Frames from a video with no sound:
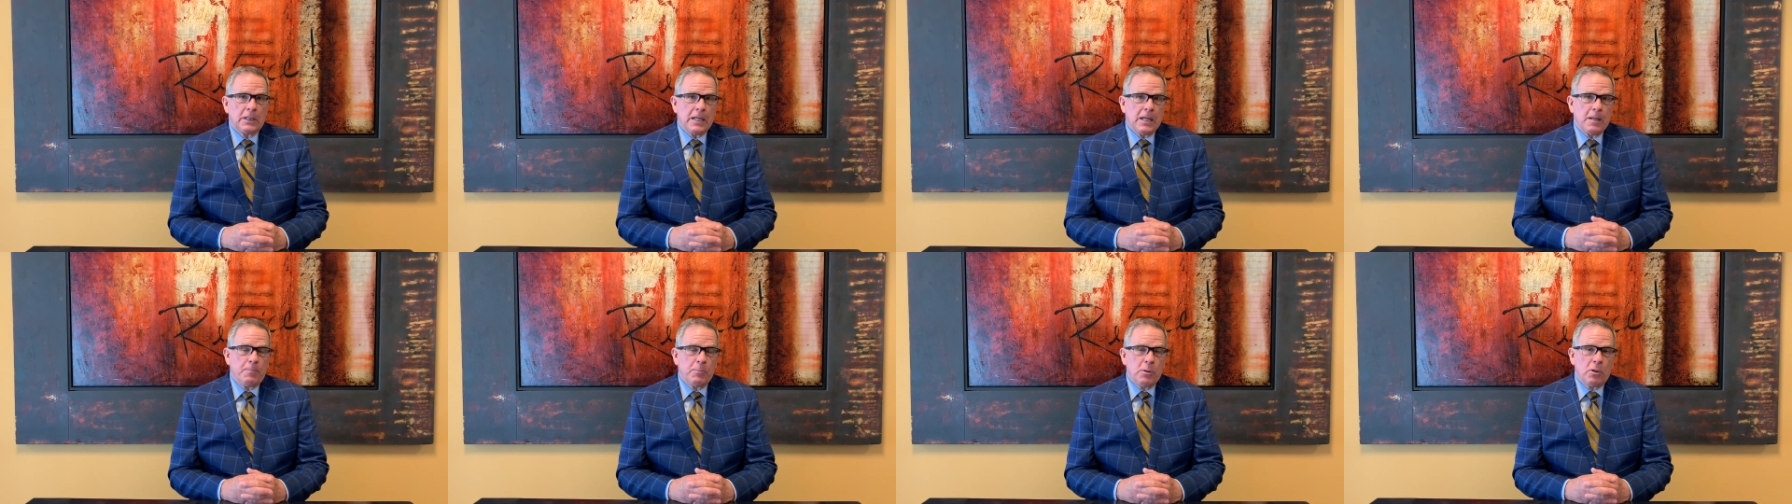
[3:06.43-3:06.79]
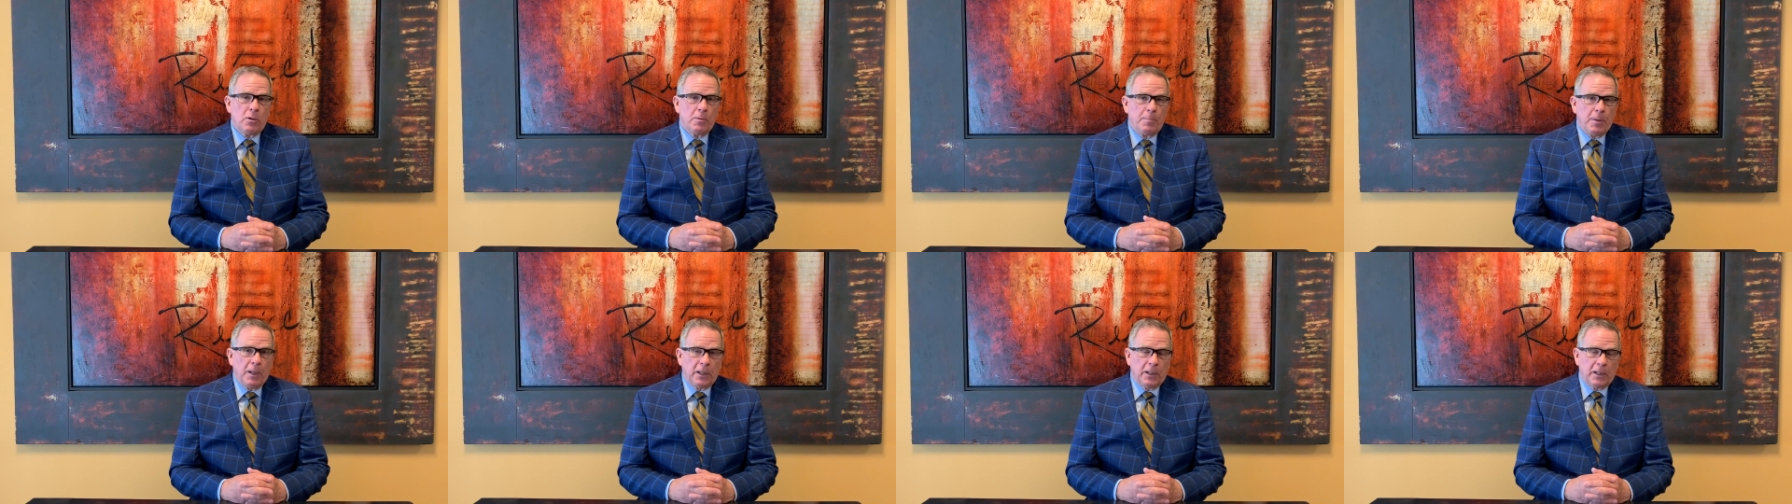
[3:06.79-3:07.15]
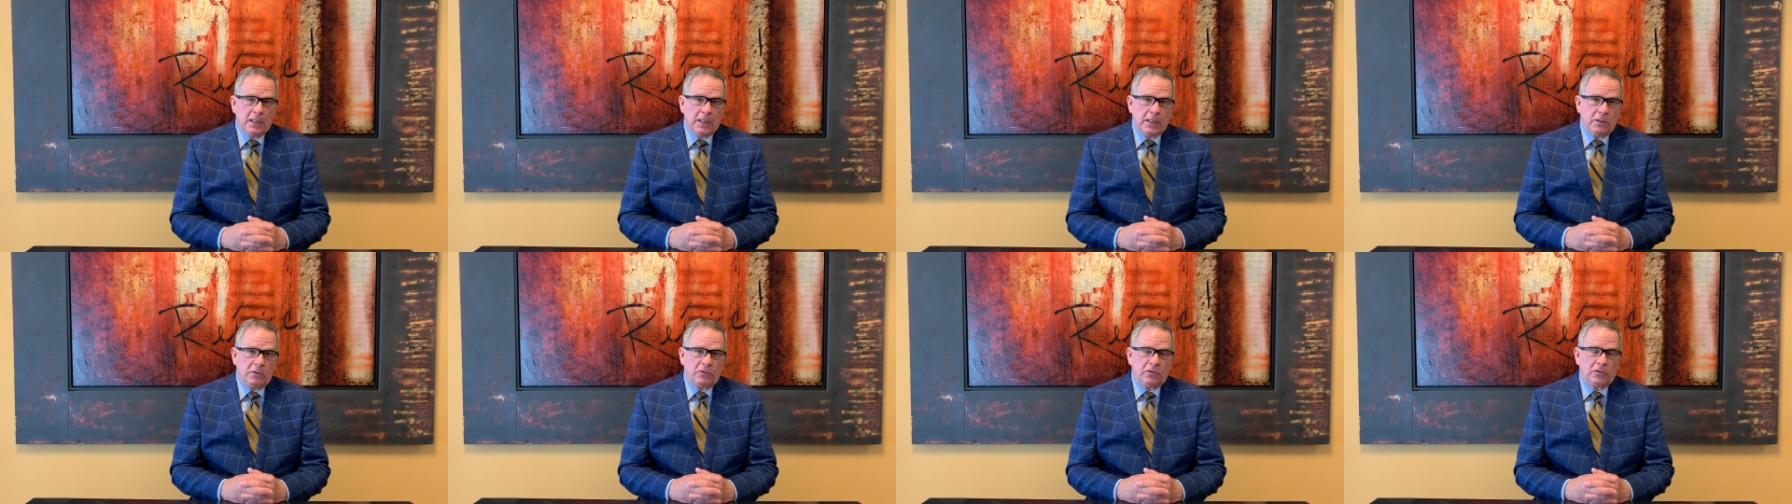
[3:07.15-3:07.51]

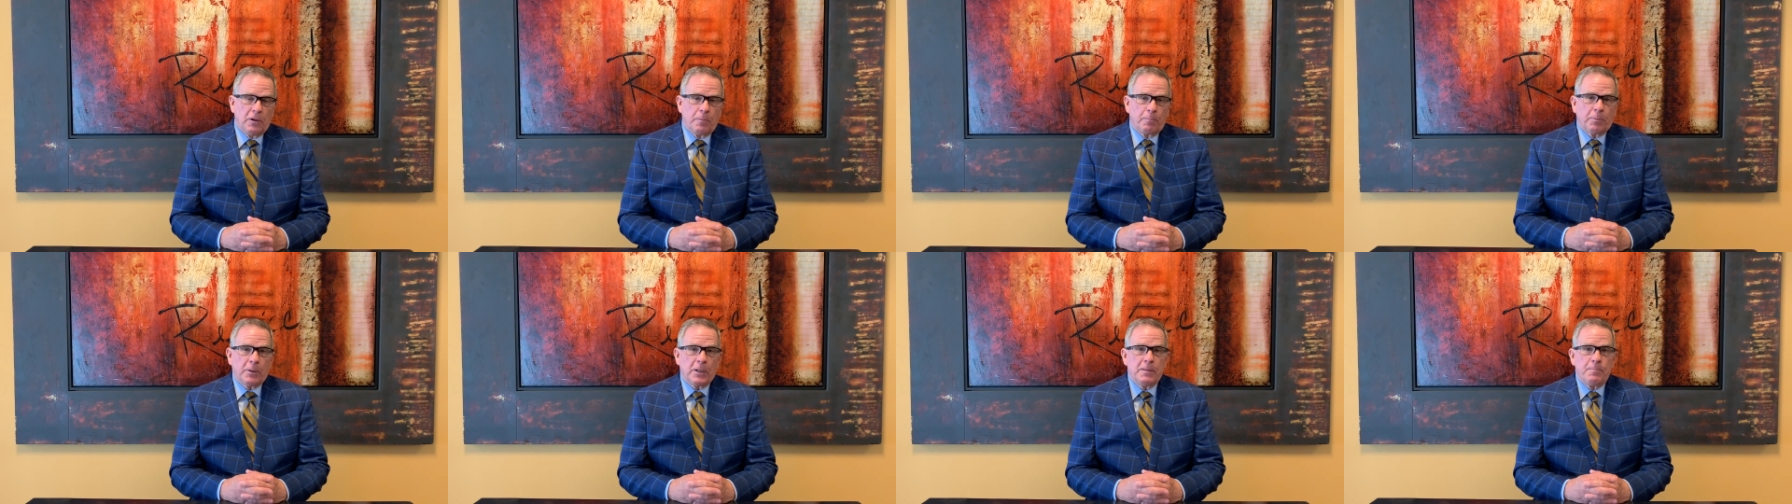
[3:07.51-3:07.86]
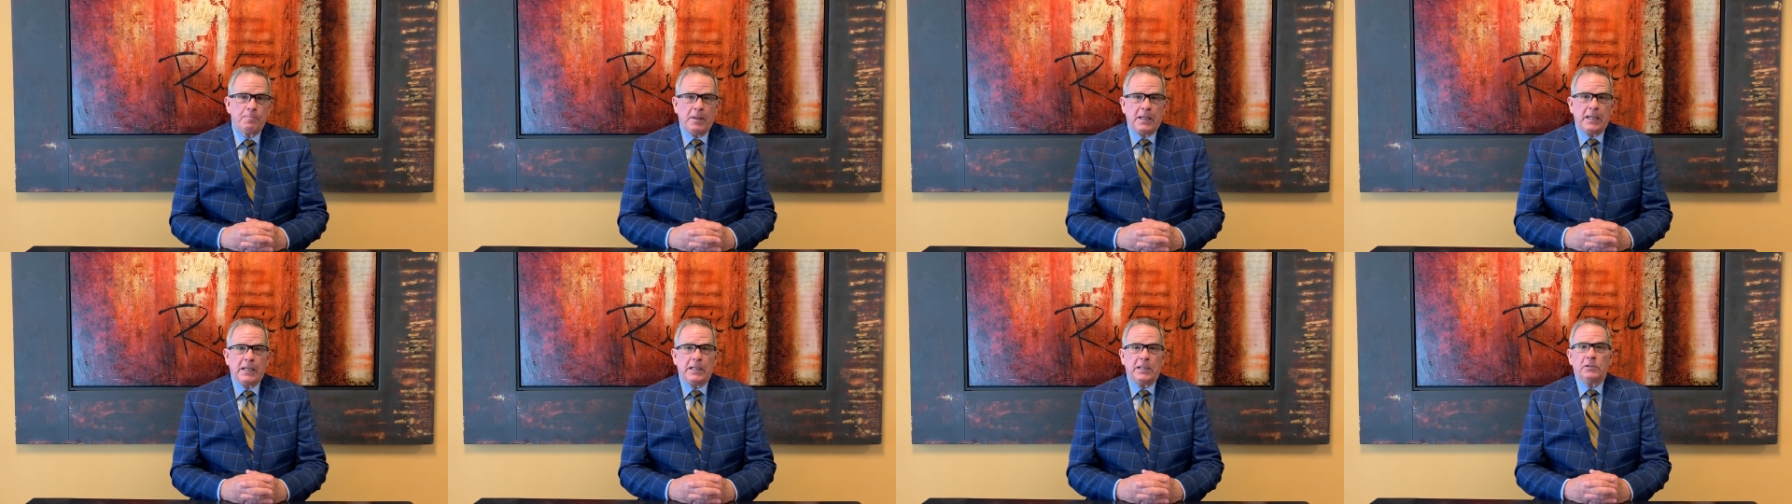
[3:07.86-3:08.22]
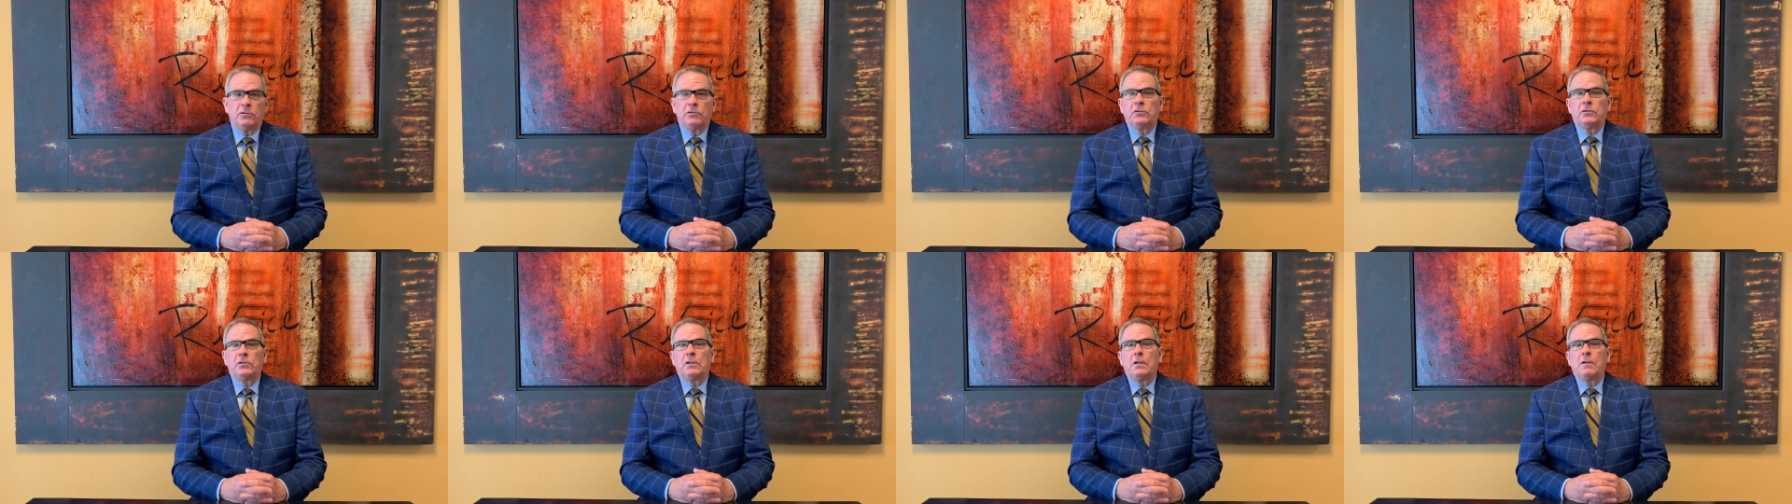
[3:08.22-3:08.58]
immutability simply
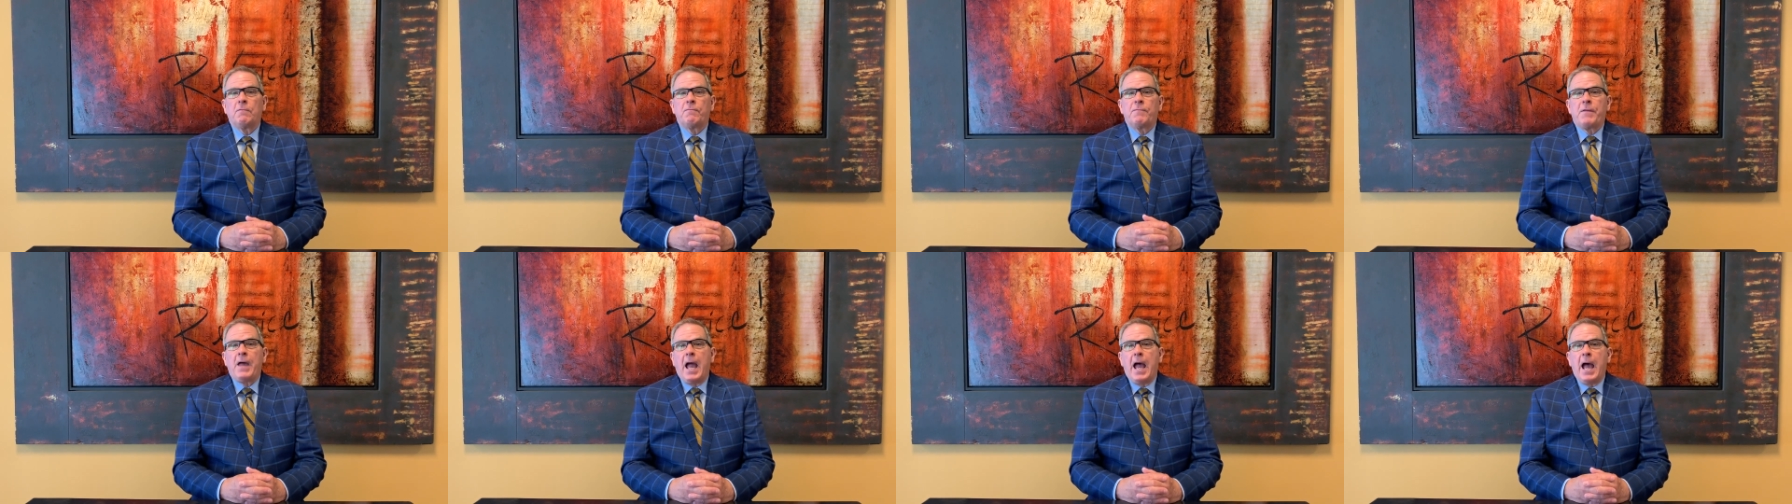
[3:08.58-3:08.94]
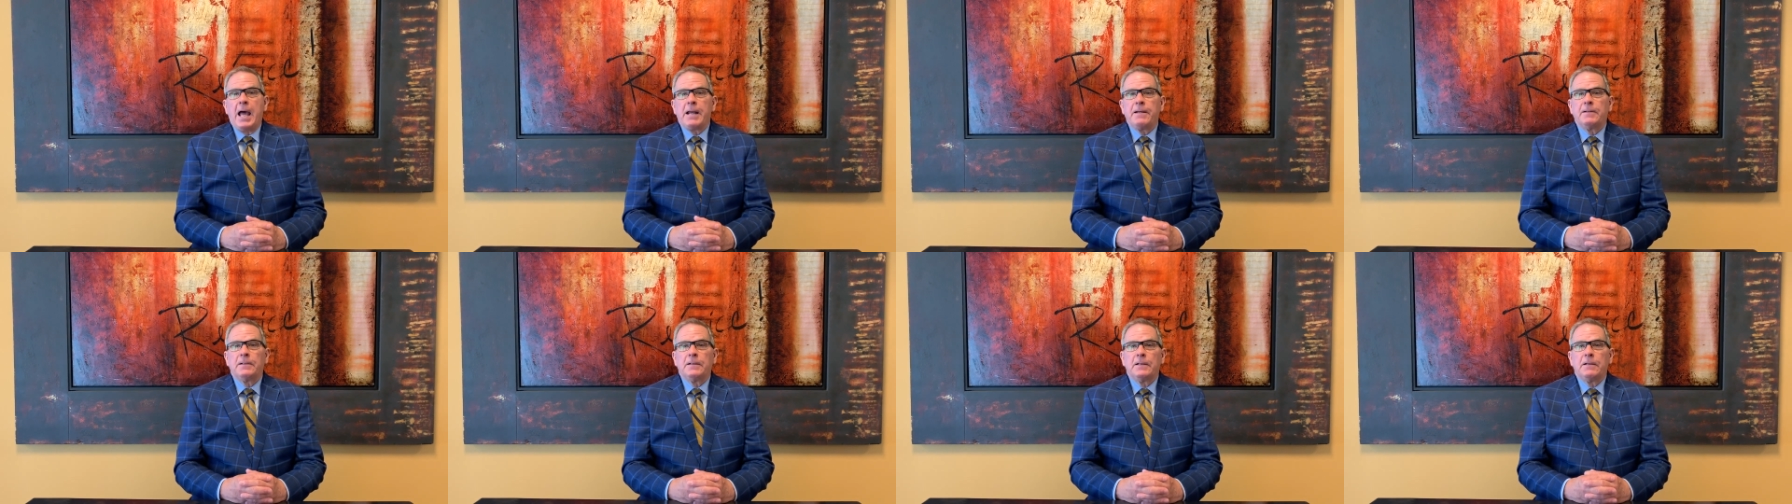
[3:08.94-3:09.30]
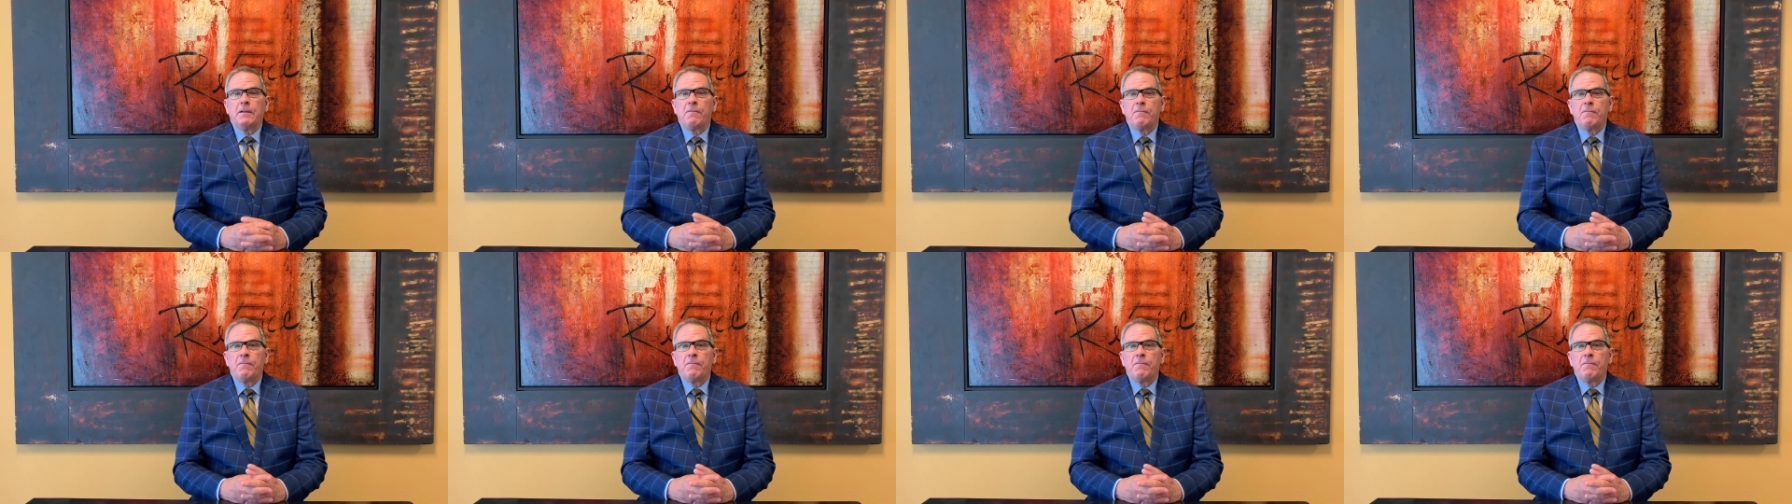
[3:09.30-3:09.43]
means that